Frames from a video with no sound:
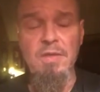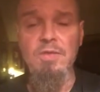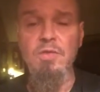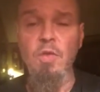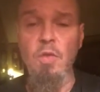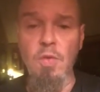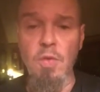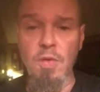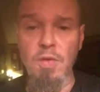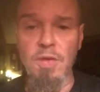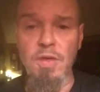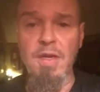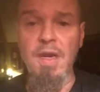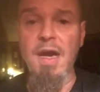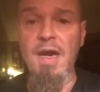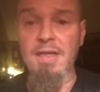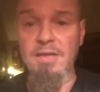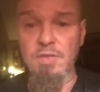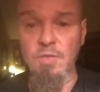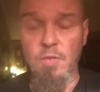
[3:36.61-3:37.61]
toward
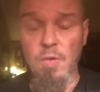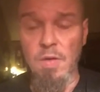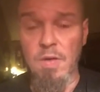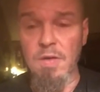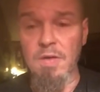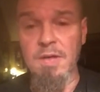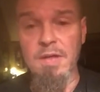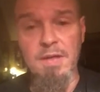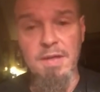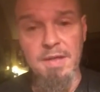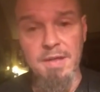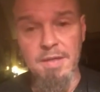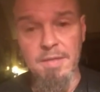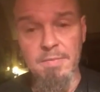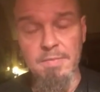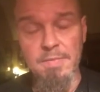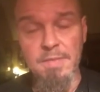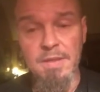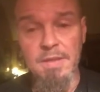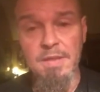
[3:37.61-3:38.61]
God's word and
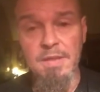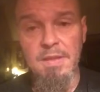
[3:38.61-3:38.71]
him,